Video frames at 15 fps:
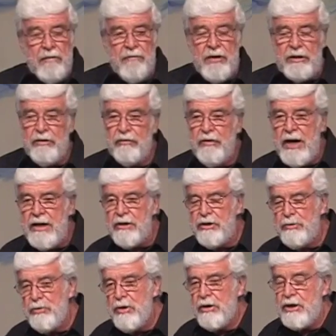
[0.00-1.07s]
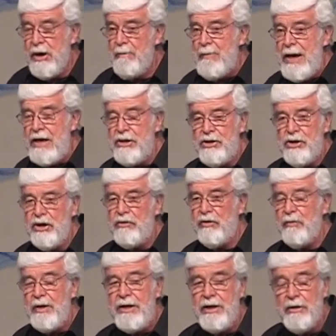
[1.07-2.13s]
Viktor Frankl's book, A Man's Search for
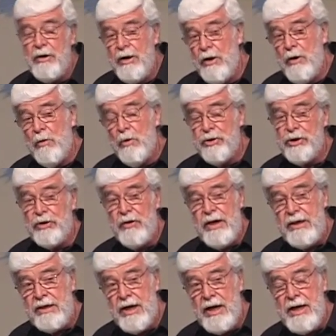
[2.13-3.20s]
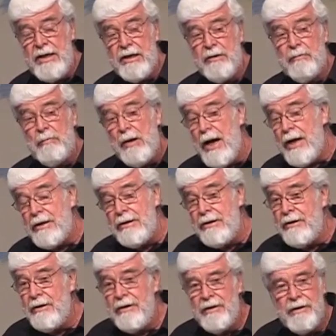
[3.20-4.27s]
Meaning, was a great title,
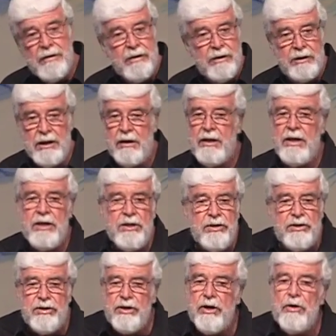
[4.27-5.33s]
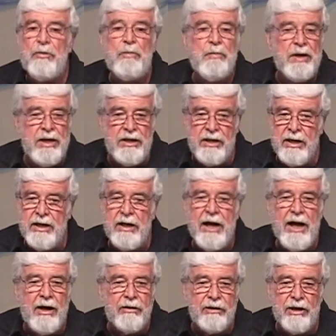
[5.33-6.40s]
but there is no meaning
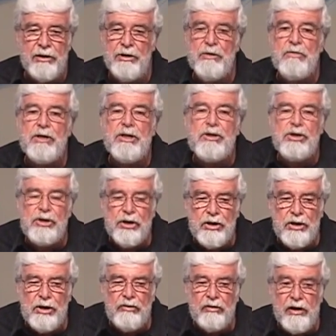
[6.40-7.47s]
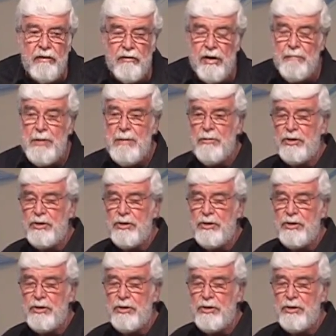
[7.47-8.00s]
out there. You can search forever, and people